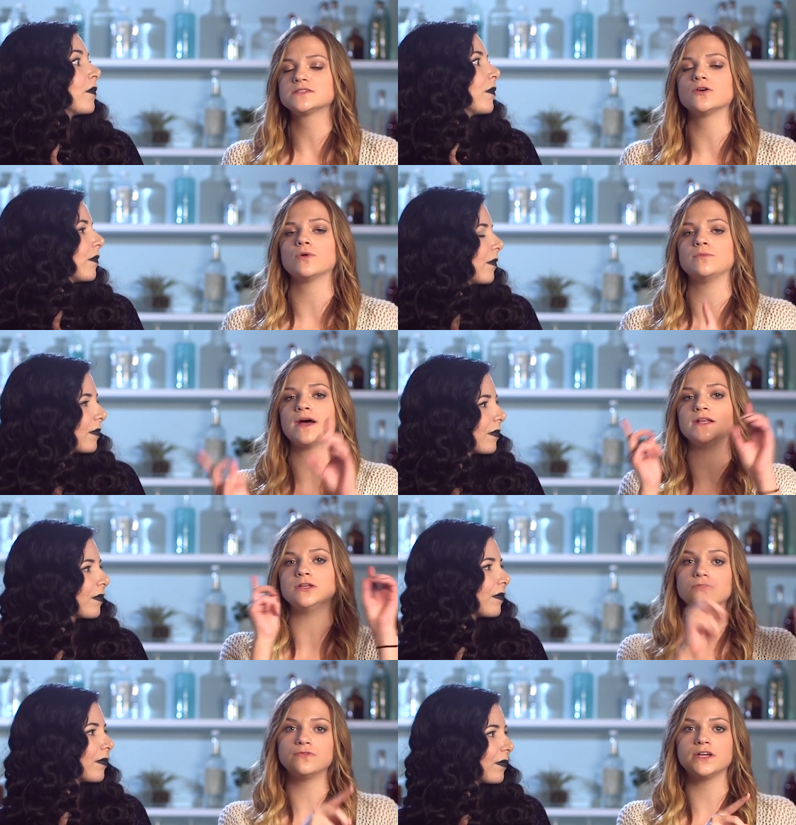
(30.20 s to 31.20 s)
Speaker 1: So when my
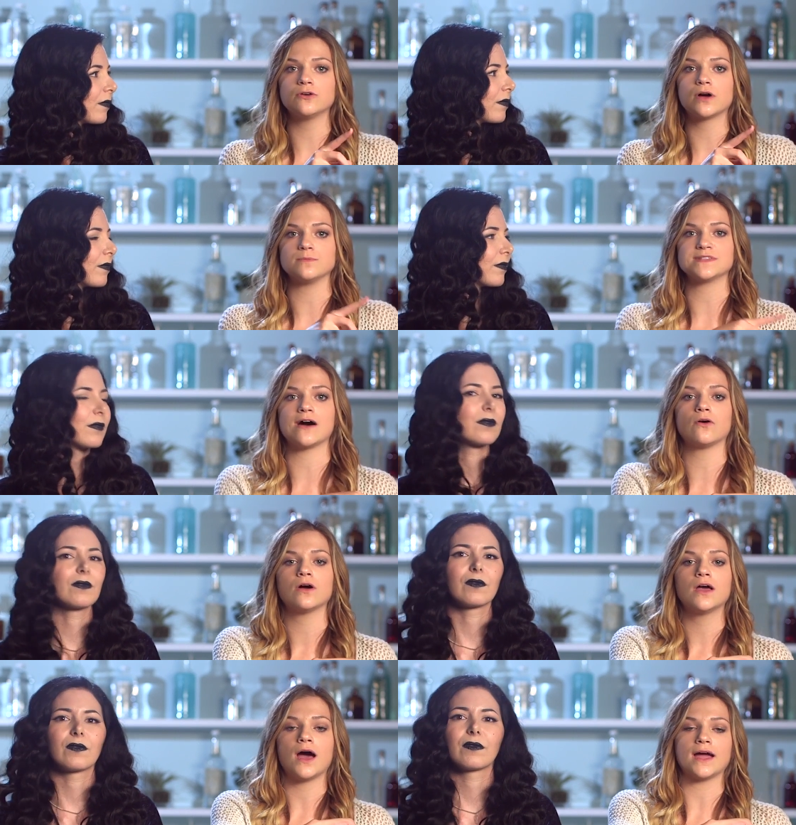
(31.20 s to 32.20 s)
new video comes out,
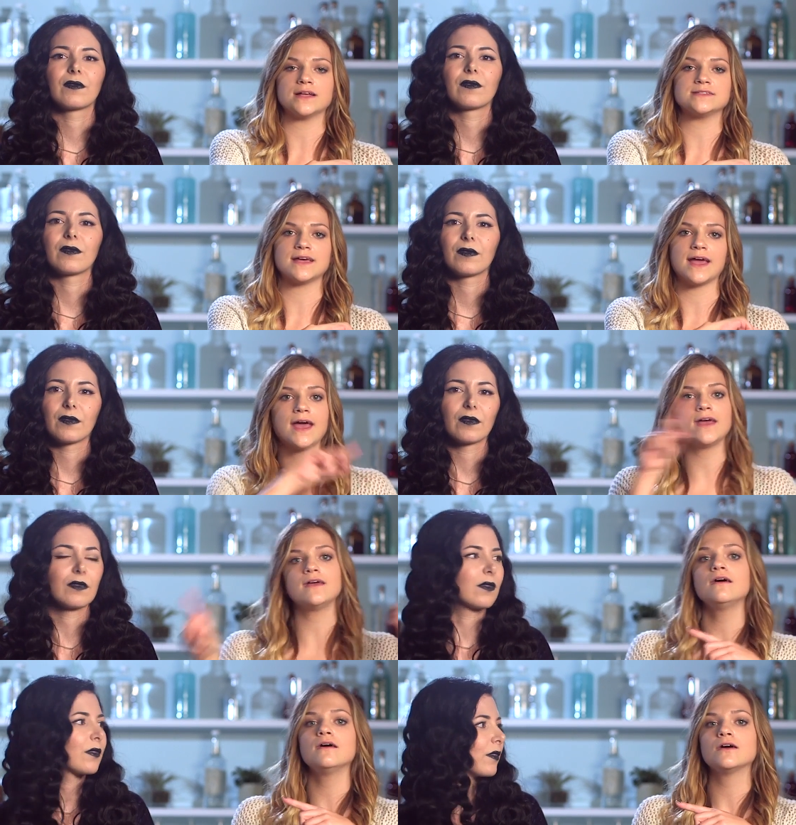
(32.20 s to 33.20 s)
I can say,
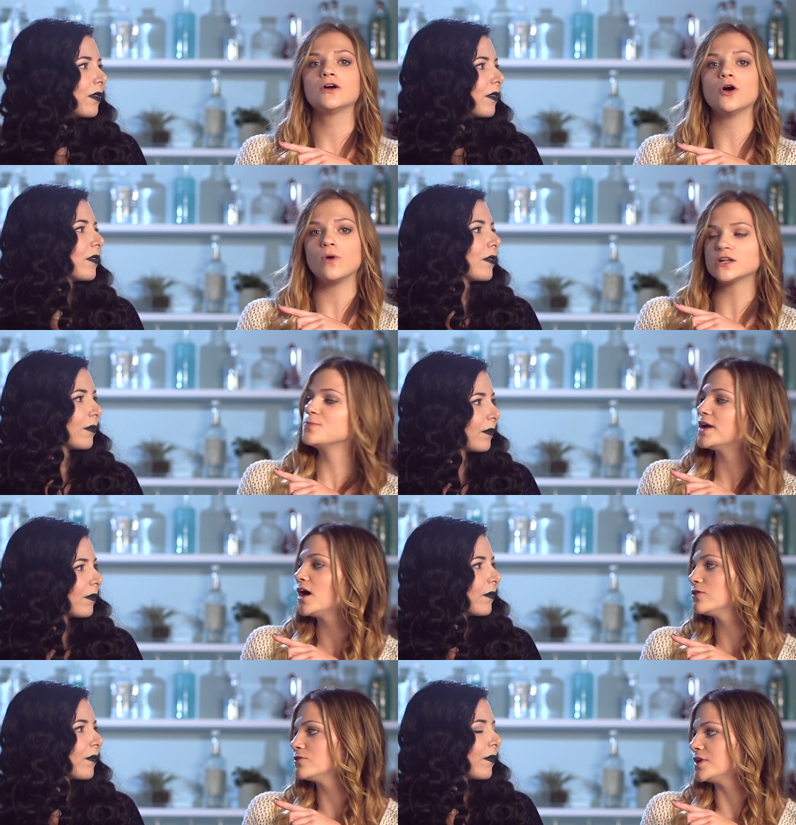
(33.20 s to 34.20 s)
hey, go watch my
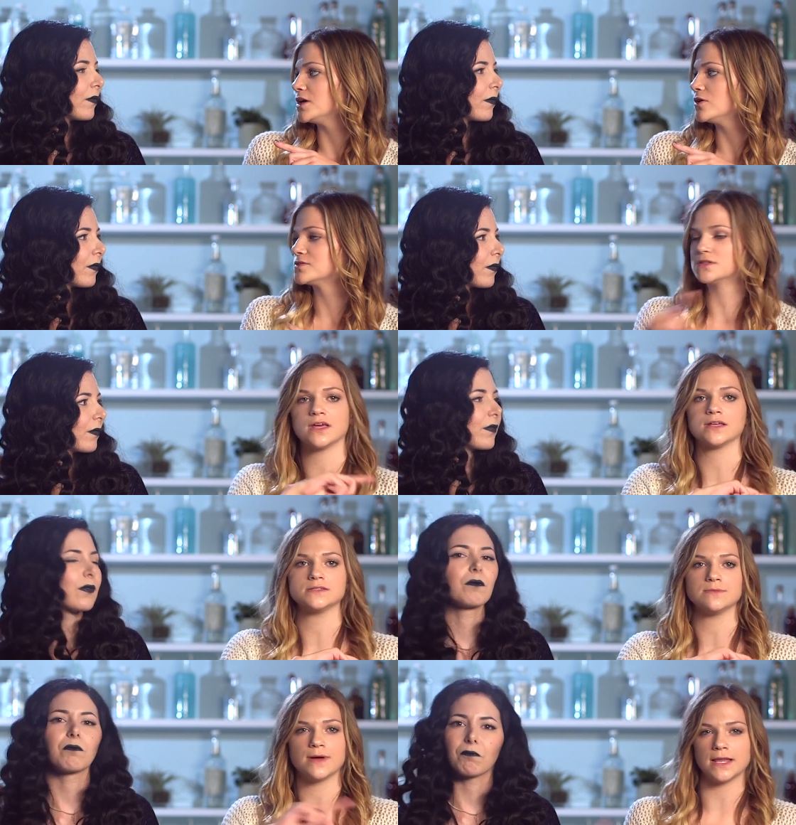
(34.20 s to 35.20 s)
other videos and they can
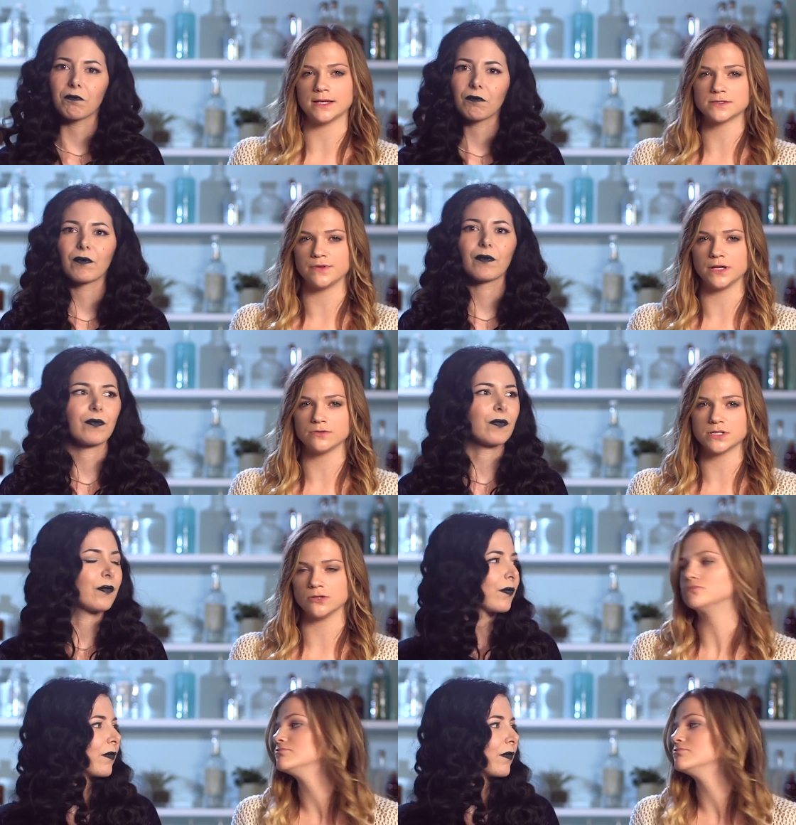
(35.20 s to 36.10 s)
see my latest video too.